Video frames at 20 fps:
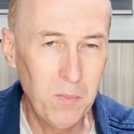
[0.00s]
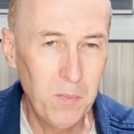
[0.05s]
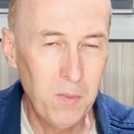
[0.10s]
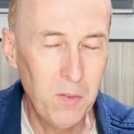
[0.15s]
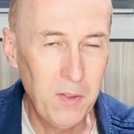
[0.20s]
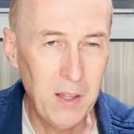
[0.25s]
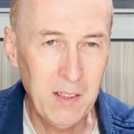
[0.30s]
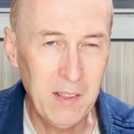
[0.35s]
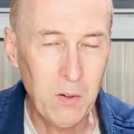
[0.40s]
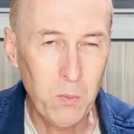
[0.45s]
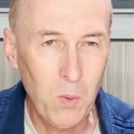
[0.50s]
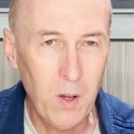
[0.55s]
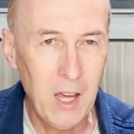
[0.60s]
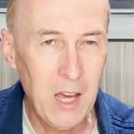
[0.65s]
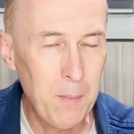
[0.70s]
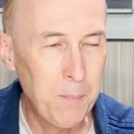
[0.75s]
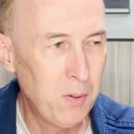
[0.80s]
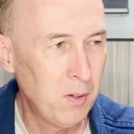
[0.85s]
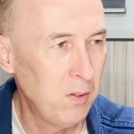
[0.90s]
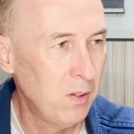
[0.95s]
thing that will
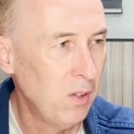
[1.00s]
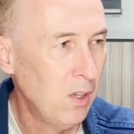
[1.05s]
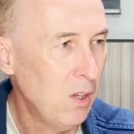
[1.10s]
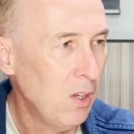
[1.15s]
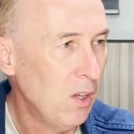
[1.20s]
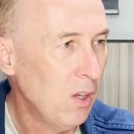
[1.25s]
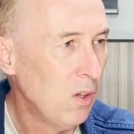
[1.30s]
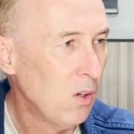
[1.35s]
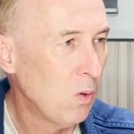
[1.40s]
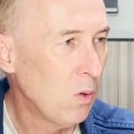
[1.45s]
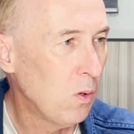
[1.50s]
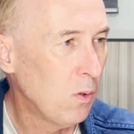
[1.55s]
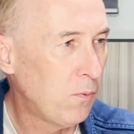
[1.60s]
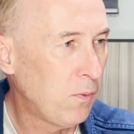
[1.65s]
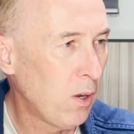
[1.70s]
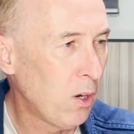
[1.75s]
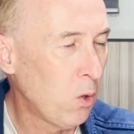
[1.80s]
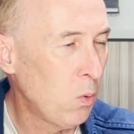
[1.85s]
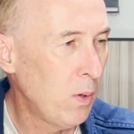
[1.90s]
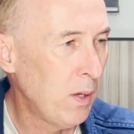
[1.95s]
happen, or
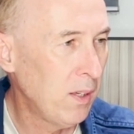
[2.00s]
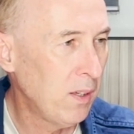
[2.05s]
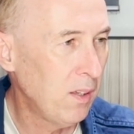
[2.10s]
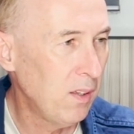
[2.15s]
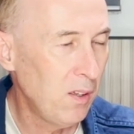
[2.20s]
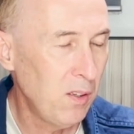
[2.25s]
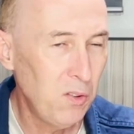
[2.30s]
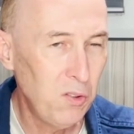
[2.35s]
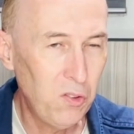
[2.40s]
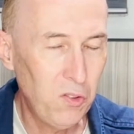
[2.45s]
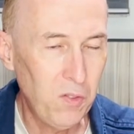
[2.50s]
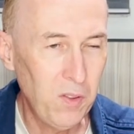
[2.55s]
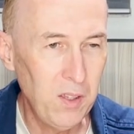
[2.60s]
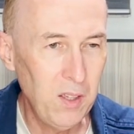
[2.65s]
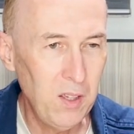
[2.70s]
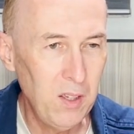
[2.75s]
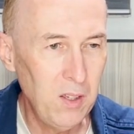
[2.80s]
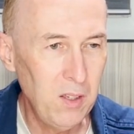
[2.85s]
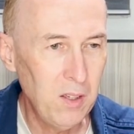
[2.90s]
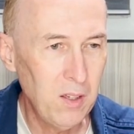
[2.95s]
following is
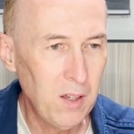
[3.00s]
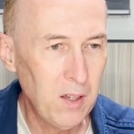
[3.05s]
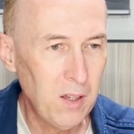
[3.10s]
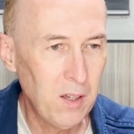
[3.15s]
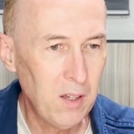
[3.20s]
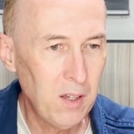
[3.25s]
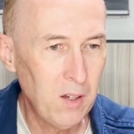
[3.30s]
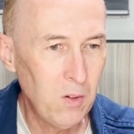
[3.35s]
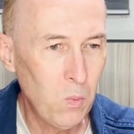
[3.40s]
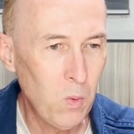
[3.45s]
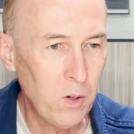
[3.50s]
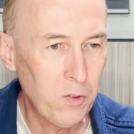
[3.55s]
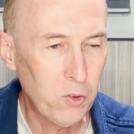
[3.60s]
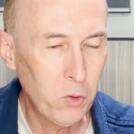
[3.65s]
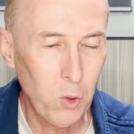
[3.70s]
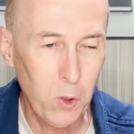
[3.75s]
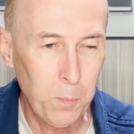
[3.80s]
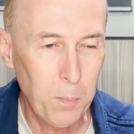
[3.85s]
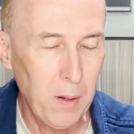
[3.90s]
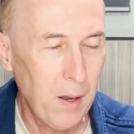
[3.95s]
the what
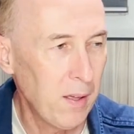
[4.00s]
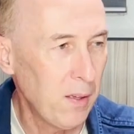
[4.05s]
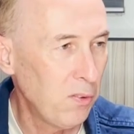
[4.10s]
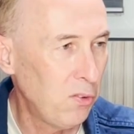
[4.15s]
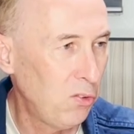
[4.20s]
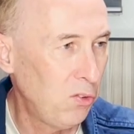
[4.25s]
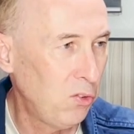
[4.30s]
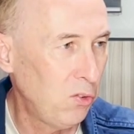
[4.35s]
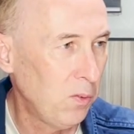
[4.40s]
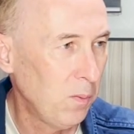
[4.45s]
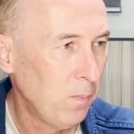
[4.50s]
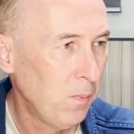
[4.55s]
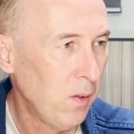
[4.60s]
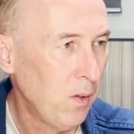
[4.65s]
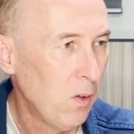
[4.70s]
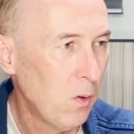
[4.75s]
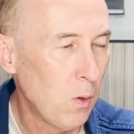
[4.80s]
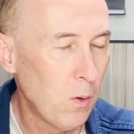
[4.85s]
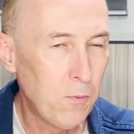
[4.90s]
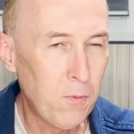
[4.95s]
took place,
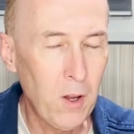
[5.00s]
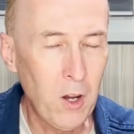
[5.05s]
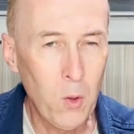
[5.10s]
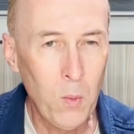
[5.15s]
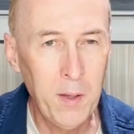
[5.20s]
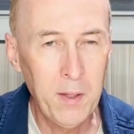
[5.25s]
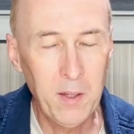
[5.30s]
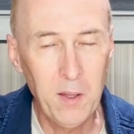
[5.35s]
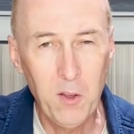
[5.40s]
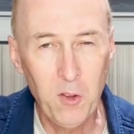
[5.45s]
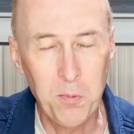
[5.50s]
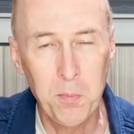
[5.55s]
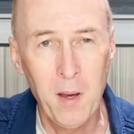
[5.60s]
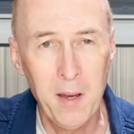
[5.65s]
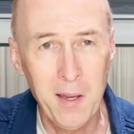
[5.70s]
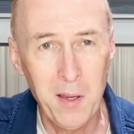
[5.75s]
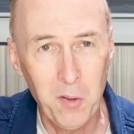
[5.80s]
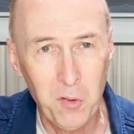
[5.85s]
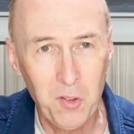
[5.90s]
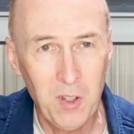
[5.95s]
or following is my
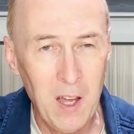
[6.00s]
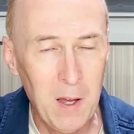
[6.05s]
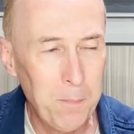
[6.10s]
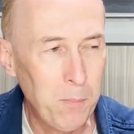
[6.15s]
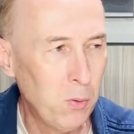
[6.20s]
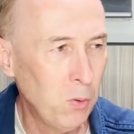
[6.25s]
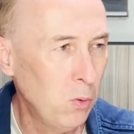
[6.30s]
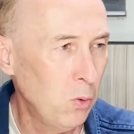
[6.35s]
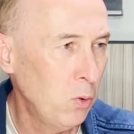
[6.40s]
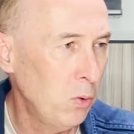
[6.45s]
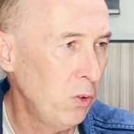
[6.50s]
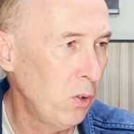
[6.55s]
example.